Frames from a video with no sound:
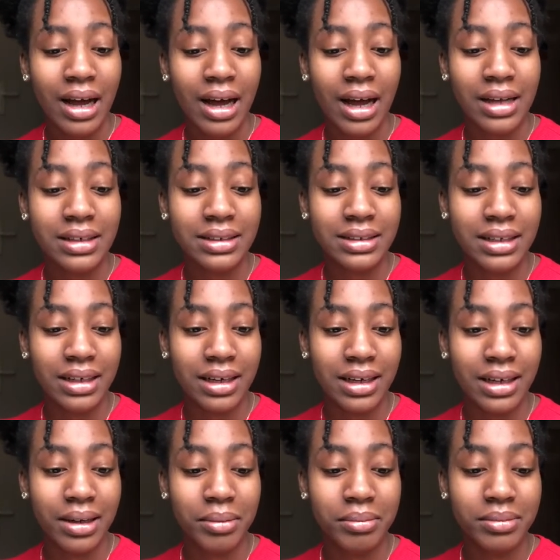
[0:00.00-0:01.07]
And
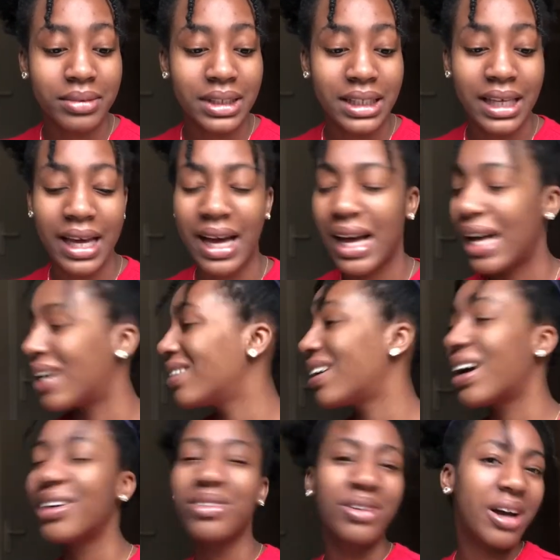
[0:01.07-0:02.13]
I don't
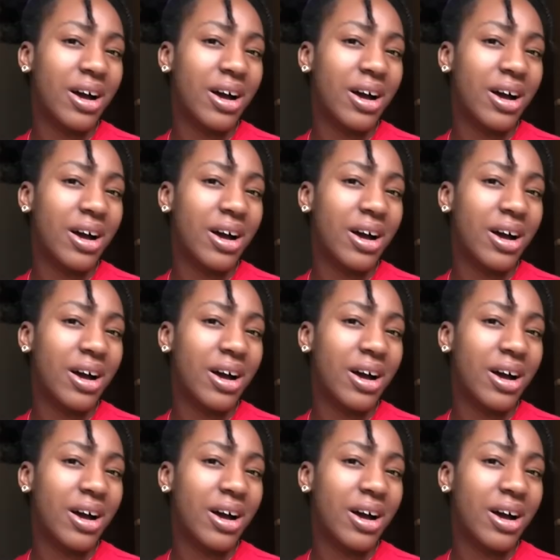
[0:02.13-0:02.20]
know